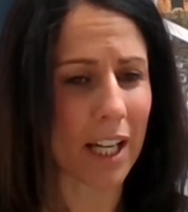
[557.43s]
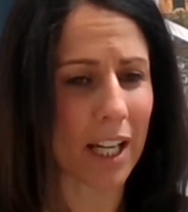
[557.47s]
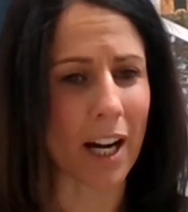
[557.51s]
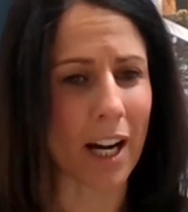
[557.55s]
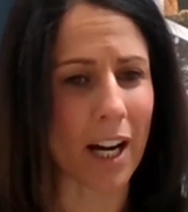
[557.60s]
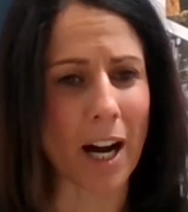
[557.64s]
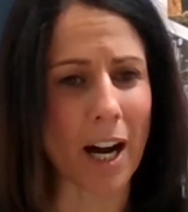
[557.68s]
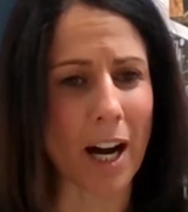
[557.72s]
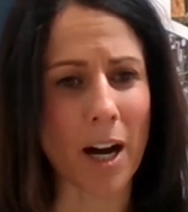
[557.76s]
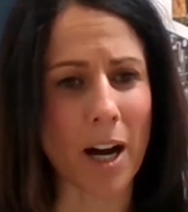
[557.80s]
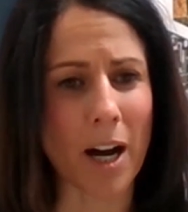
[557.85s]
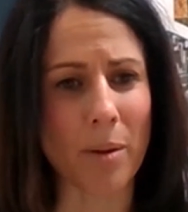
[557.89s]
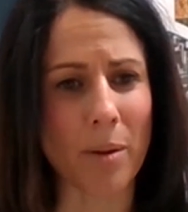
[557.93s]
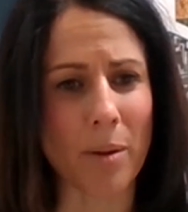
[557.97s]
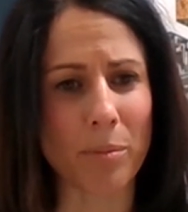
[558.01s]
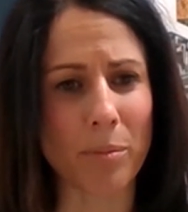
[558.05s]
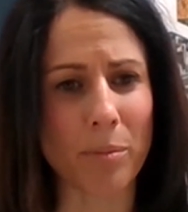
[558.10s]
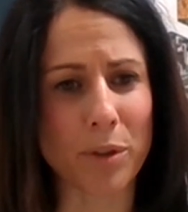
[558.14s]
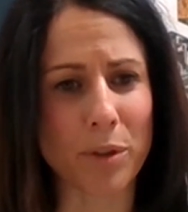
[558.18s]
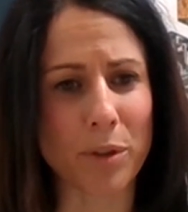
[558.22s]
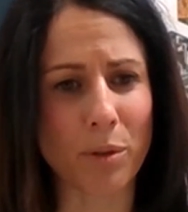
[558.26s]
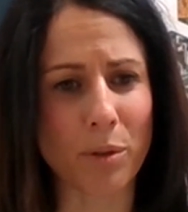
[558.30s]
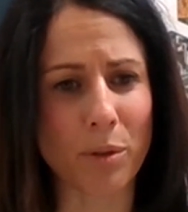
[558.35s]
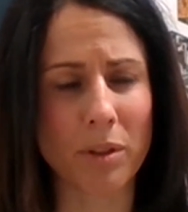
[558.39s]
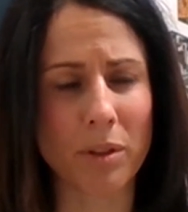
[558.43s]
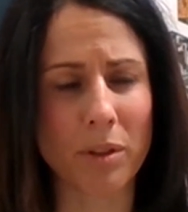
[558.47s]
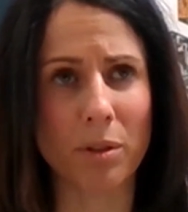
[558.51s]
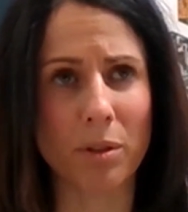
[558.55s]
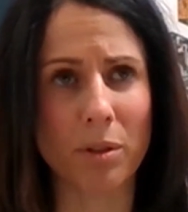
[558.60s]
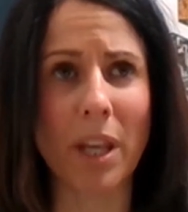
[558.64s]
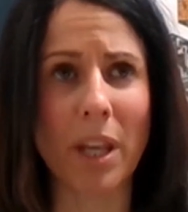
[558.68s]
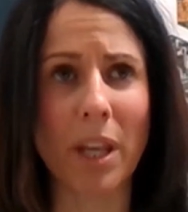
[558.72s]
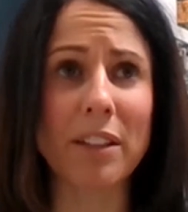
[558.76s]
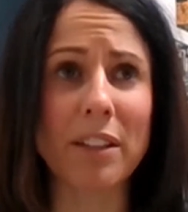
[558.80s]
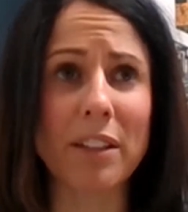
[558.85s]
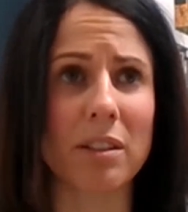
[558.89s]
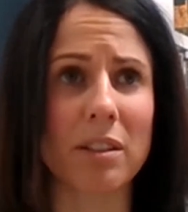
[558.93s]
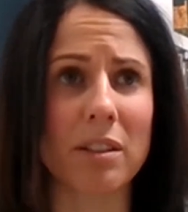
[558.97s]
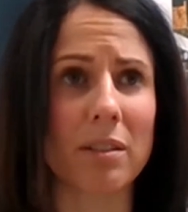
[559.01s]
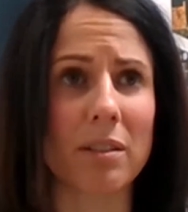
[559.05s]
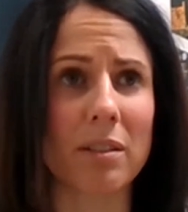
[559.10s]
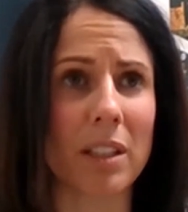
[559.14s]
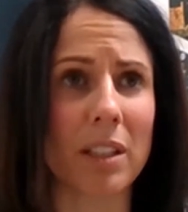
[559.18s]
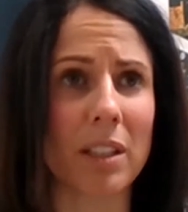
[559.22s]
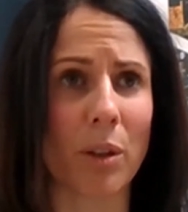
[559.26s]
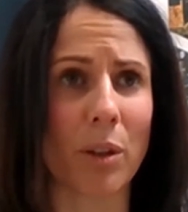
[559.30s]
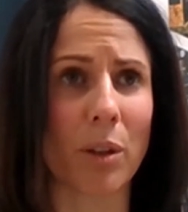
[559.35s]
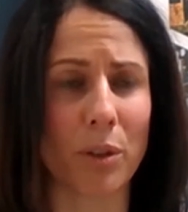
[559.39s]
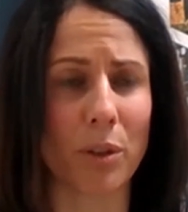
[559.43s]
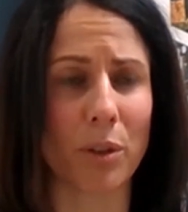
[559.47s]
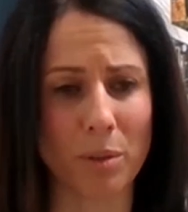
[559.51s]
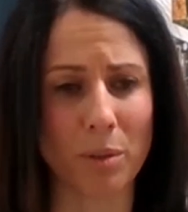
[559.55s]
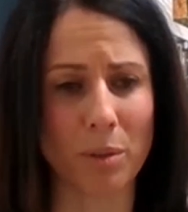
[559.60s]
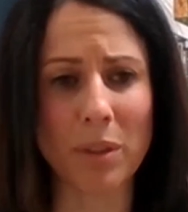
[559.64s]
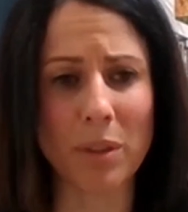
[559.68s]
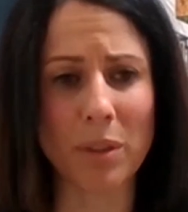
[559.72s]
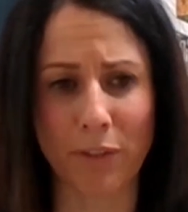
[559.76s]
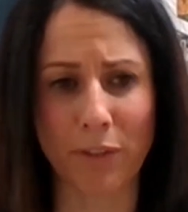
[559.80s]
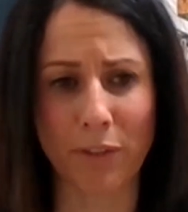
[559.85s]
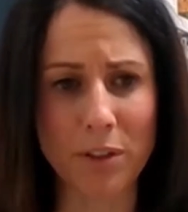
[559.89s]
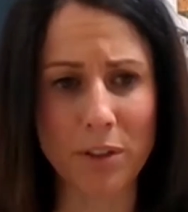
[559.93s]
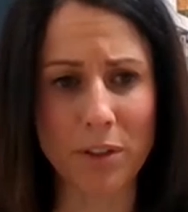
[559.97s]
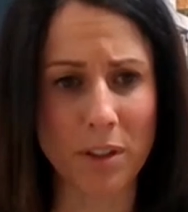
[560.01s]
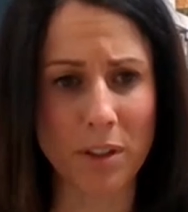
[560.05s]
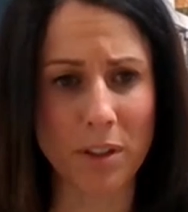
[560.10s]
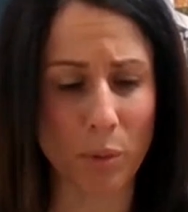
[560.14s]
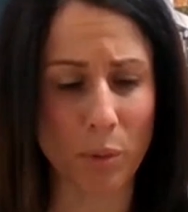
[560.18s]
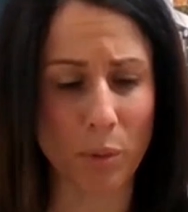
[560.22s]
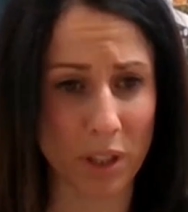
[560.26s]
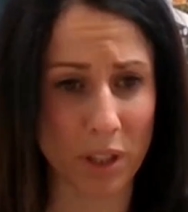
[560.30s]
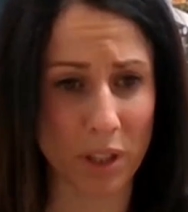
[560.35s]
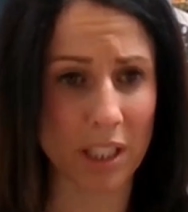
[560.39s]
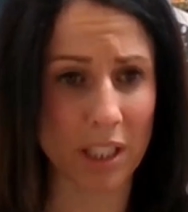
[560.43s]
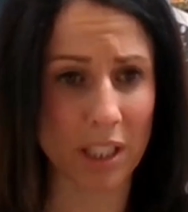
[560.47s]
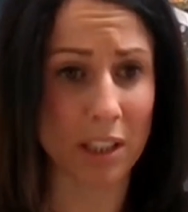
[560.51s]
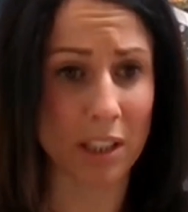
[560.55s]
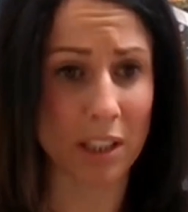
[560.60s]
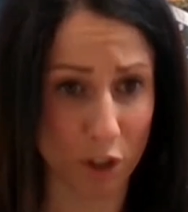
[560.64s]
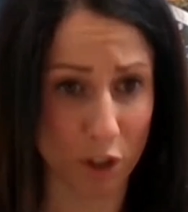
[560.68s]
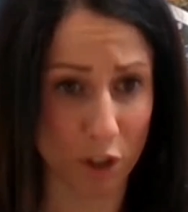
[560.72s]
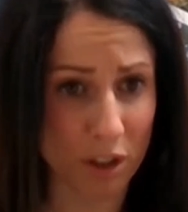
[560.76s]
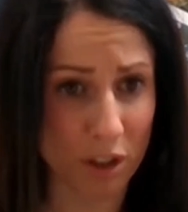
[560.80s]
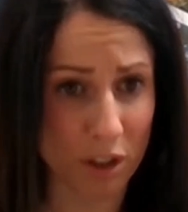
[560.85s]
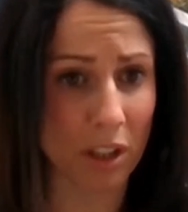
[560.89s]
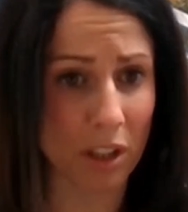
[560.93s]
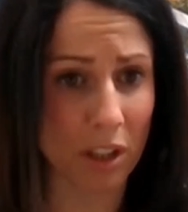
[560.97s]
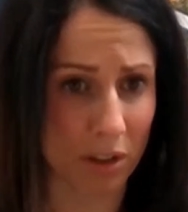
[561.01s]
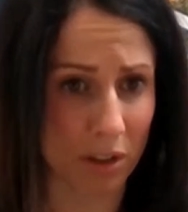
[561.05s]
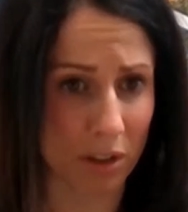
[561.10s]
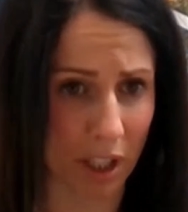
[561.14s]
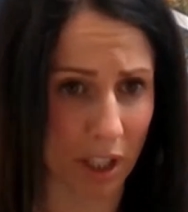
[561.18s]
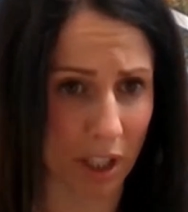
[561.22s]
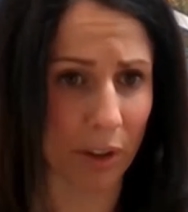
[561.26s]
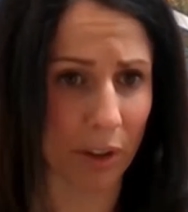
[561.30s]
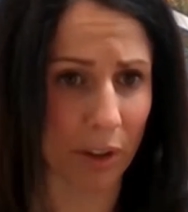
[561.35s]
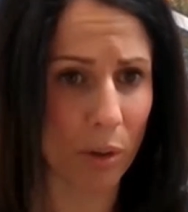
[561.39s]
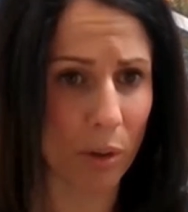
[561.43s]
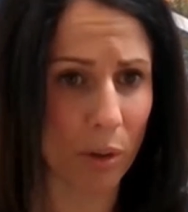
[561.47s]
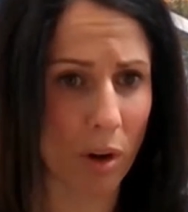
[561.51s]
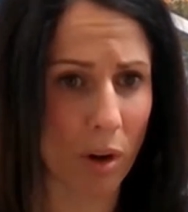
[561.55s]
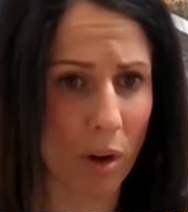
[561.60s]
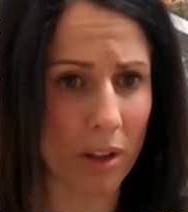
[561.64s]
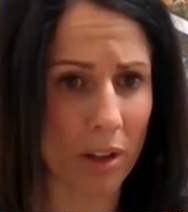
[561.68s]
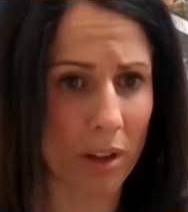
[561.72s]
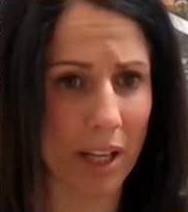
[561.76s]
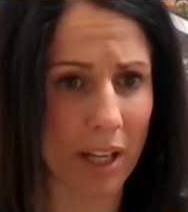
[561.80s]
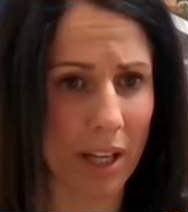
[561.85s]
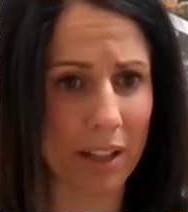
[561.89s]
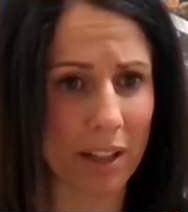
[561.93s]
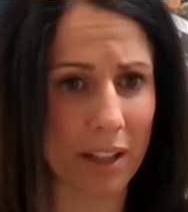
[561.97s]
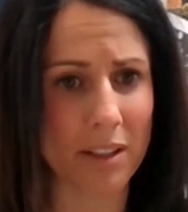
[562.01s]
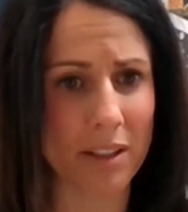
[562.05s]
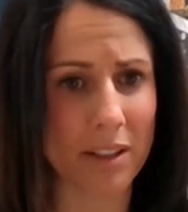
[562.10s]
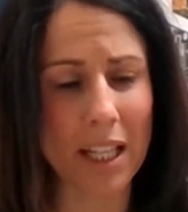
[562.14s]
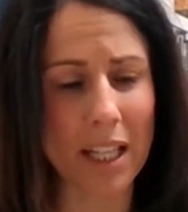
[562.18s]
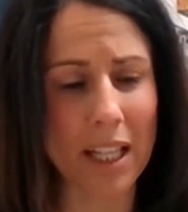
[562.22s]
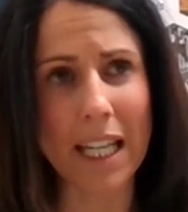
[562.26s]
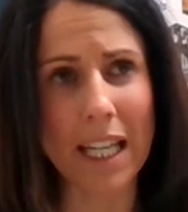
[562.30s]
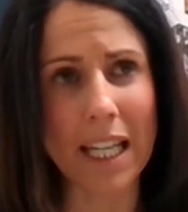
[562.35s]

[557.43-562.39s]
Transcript: So that's, there's some differences within just the Ontario context.